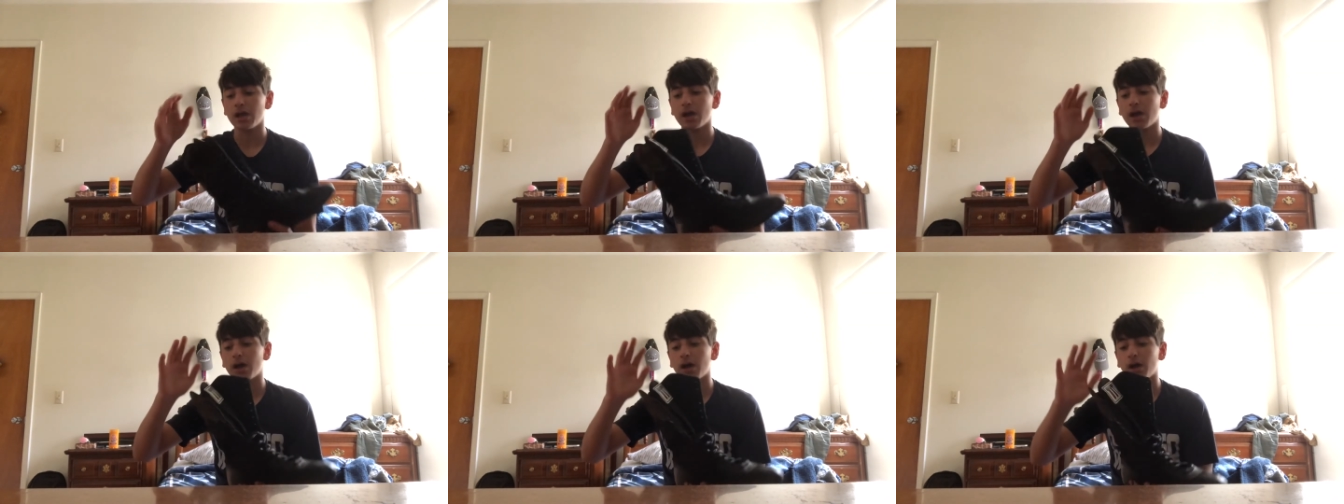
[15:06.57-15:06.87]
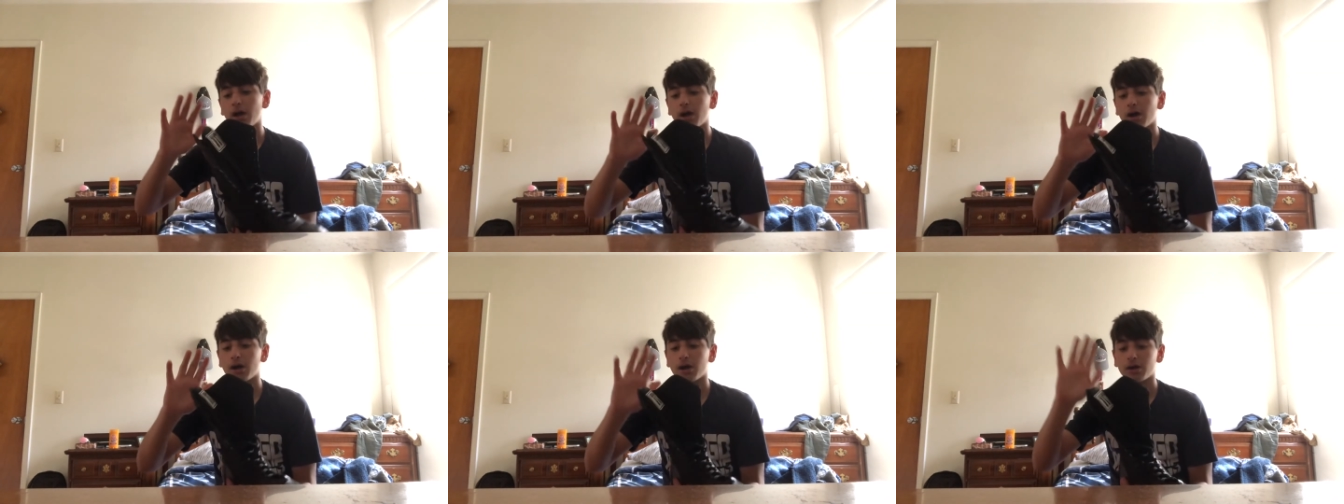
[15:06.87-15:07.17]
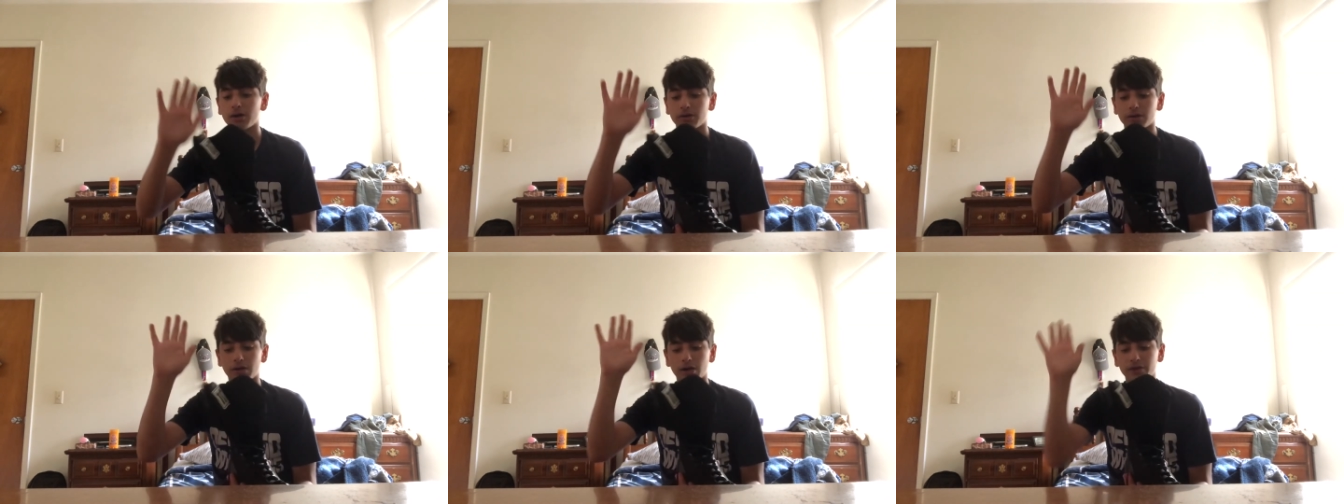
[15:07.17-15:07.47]

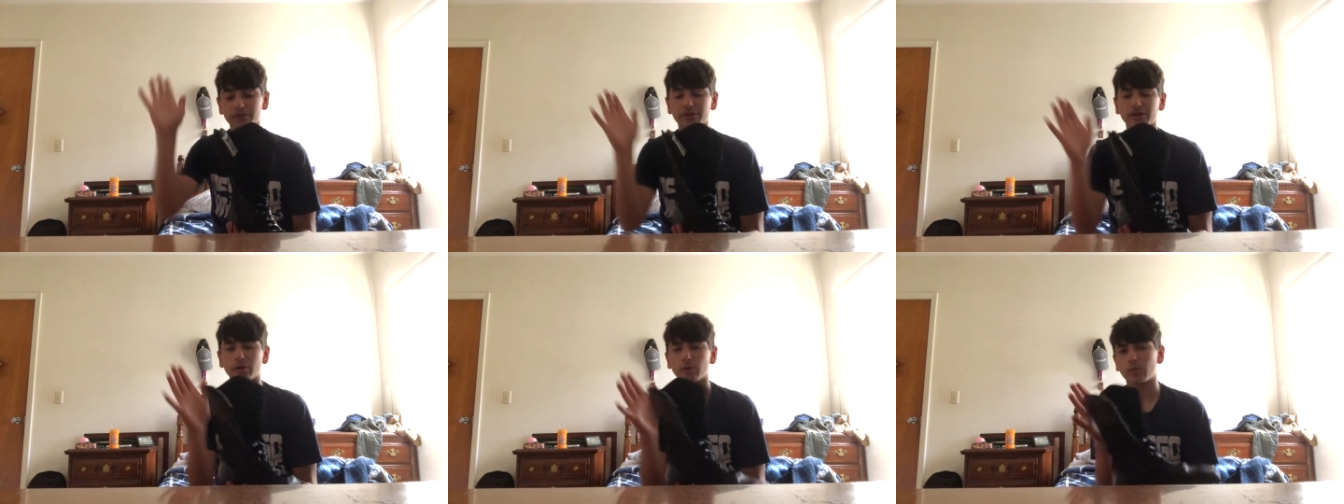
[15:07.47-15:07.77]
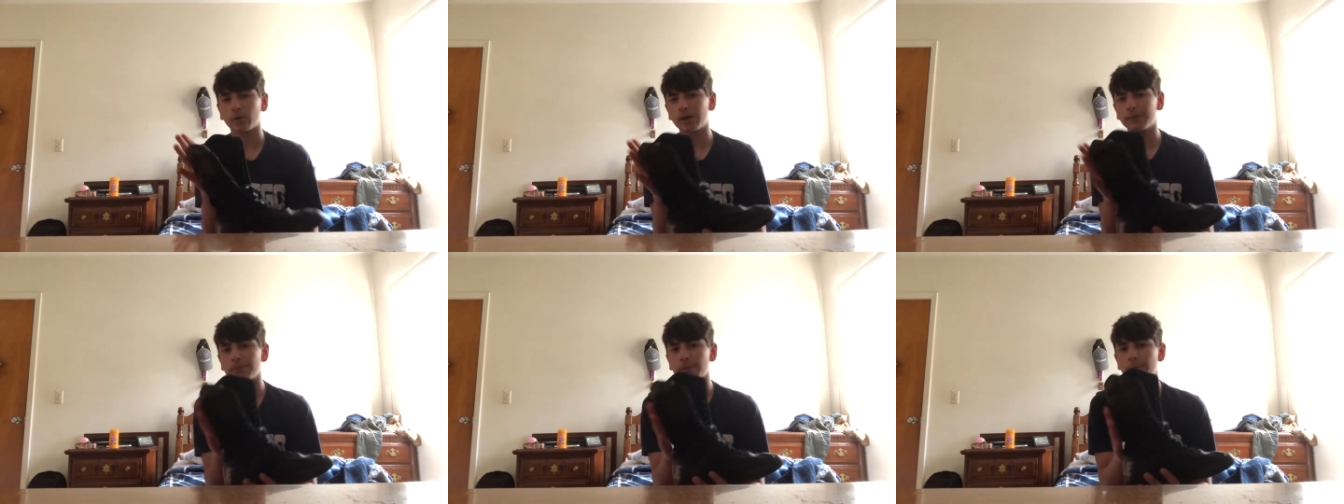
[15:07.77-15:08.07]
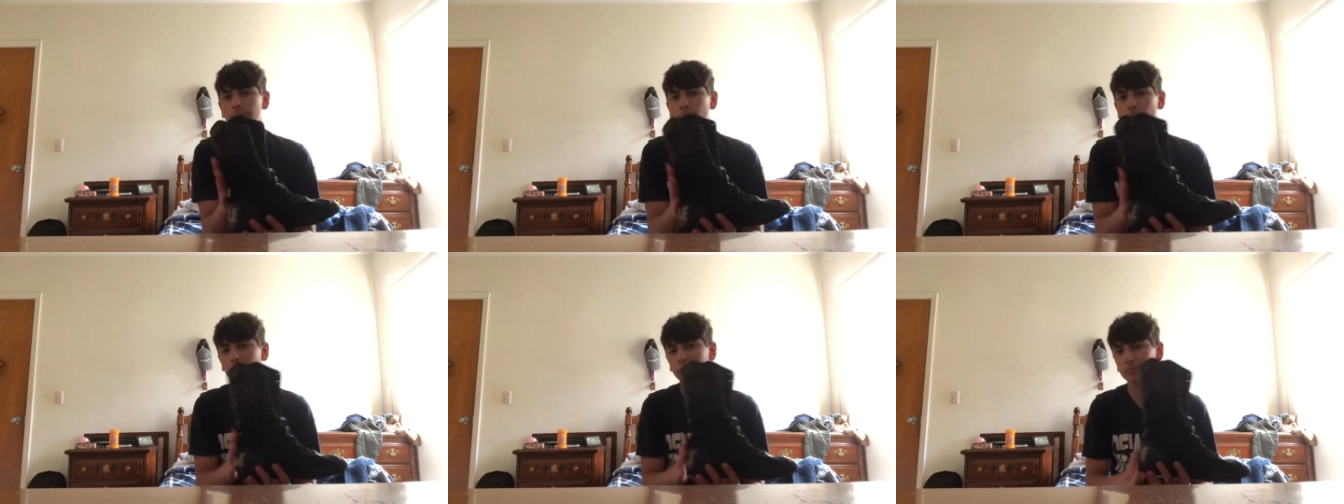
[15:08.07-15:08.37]
I'll take a wipe, maybe
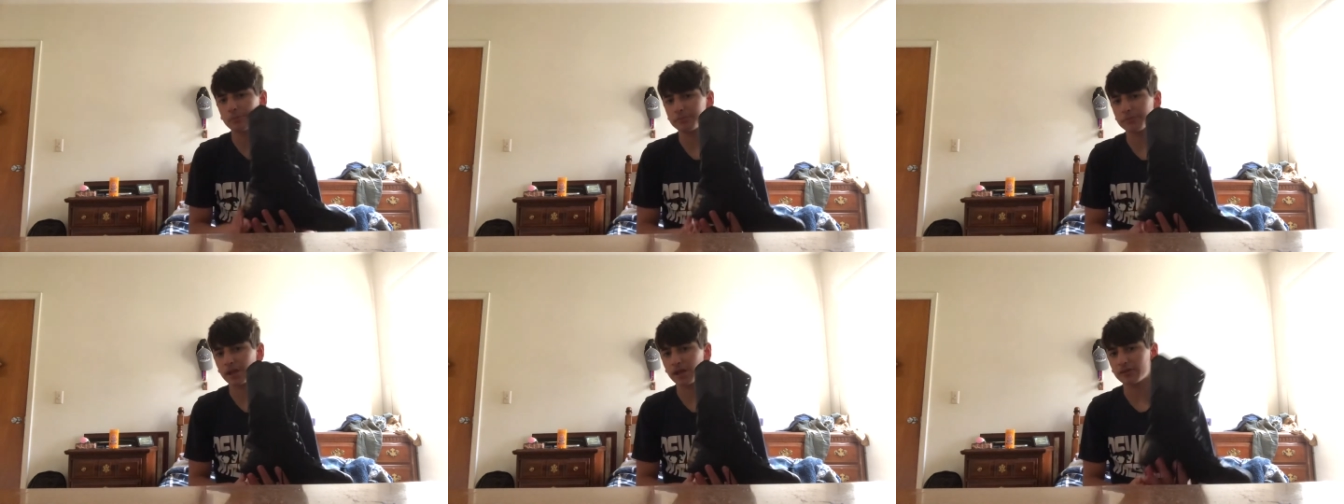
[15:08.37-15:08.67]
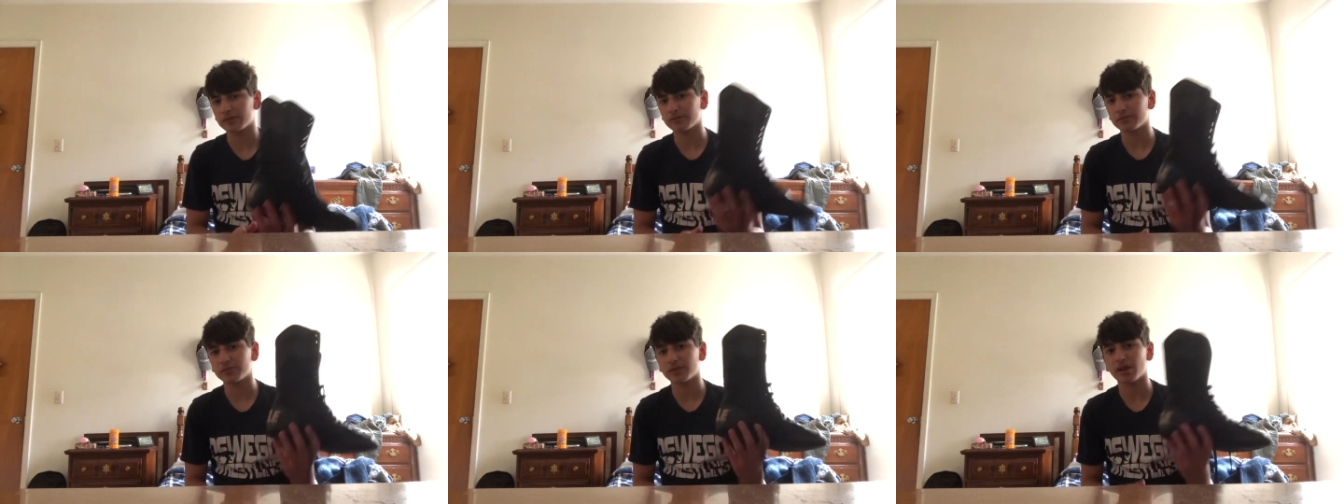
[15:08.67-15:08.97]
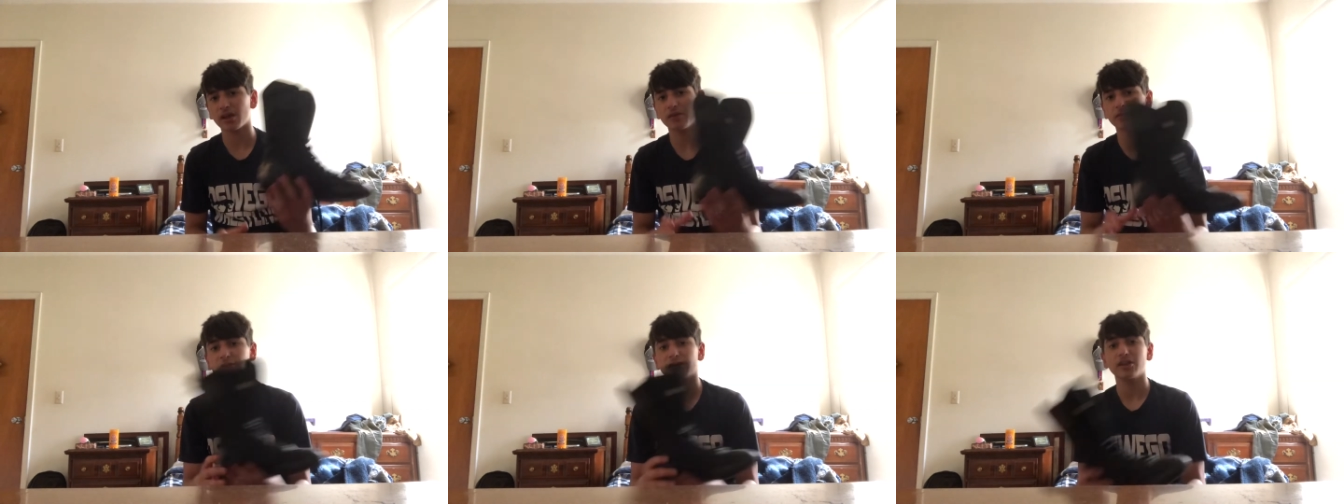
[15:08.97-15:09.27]
wipe them down sometimes.